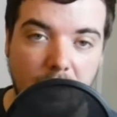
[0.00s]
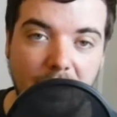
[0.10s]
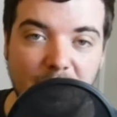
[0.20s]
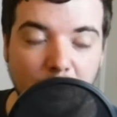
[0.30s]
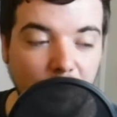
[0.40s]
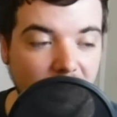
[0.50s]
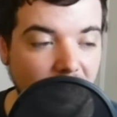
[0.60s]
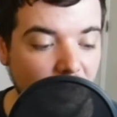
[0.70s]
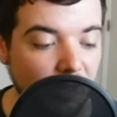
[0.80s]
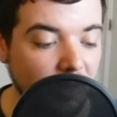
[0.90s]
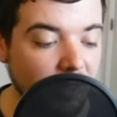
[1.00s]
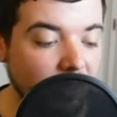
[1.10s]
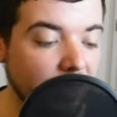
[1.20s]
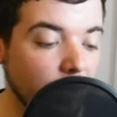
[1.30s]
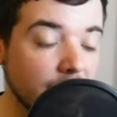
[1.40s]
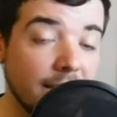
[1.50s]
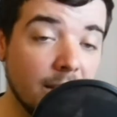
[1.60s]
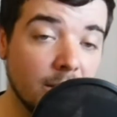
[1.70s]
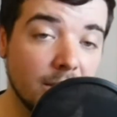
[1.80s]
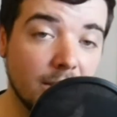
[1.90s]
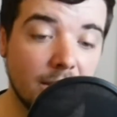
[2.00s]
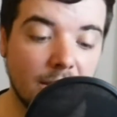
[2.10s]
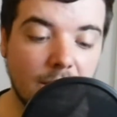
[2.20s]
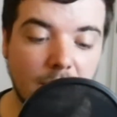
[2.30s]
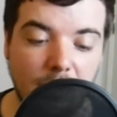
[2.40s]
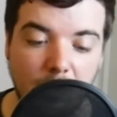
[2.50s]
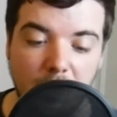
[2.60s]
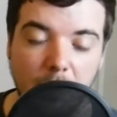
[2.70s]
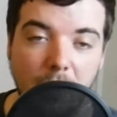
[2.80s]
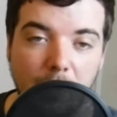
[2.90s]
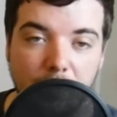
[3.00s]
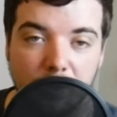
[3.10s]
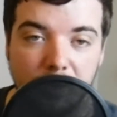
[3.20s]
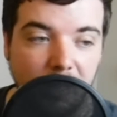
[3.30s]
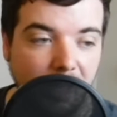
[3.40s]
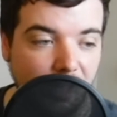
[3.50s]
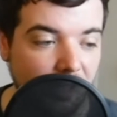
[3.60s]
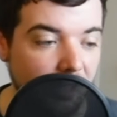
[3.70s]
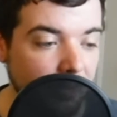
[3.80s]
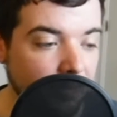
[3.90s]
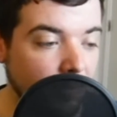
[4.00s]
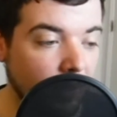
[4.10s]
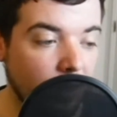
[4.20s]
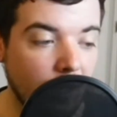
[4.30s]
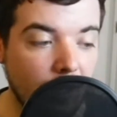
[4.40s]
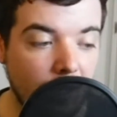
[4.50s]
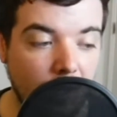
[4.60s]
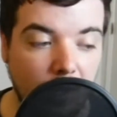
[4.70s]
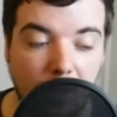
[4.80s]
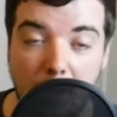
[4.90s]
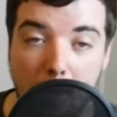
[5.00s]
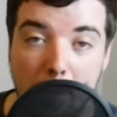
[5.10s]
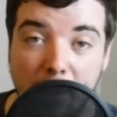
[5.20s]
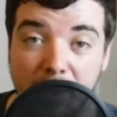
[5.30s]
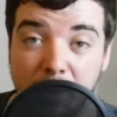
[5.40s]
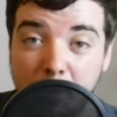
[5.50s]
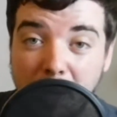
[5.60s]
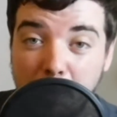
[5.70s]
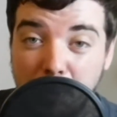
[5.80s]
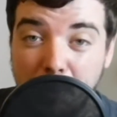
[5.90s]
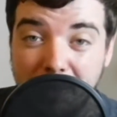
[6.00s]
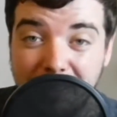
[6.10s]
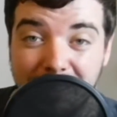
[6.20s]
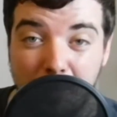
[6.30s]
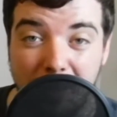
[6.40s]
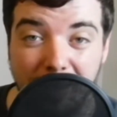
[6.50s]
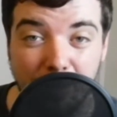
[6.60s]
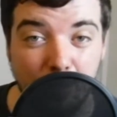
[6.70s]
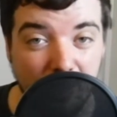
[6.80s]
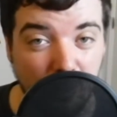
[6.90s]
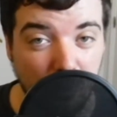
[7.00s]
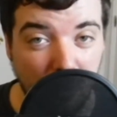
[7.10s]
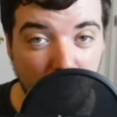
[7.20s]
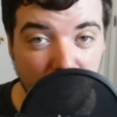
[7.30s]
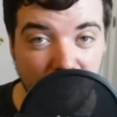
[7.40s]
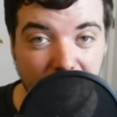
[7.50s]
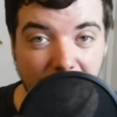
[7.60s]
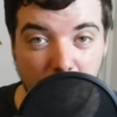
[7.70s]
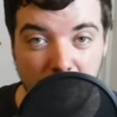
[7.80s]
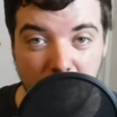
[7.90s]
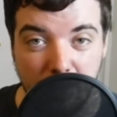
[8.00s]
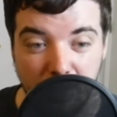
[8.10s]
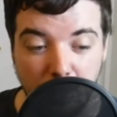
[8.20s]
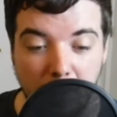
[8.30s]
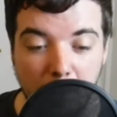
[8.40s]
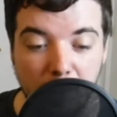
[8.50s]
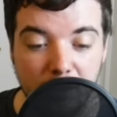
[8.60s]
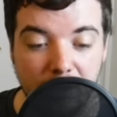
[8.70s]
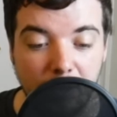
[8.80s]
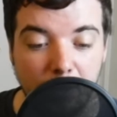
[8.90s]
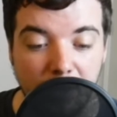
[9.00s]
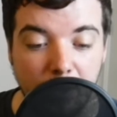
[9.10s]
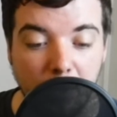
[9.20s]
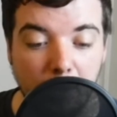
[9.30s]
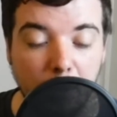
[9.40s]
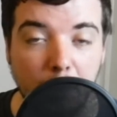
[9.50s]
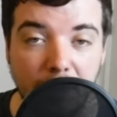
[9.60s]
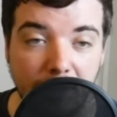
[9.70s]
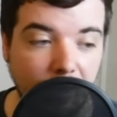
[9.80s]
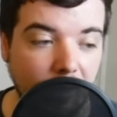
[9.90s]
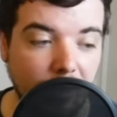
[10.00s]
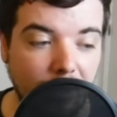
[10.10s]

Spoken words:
let's move this out so you can hear how it sounds with the pop filter in action. Peter Piper picked a peck of pickled peppers. How many pickled peppers did Peter Piper pick?